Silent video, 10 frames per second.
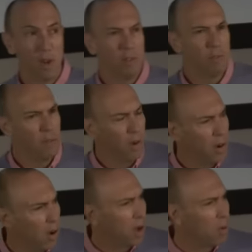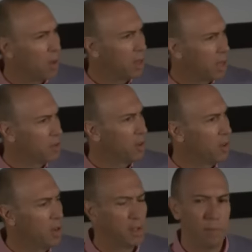It's a very high quality
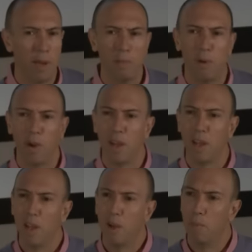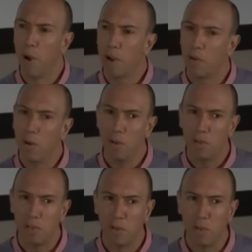scooter. It's made by Micro
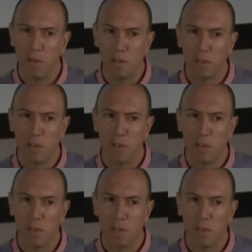Scooters.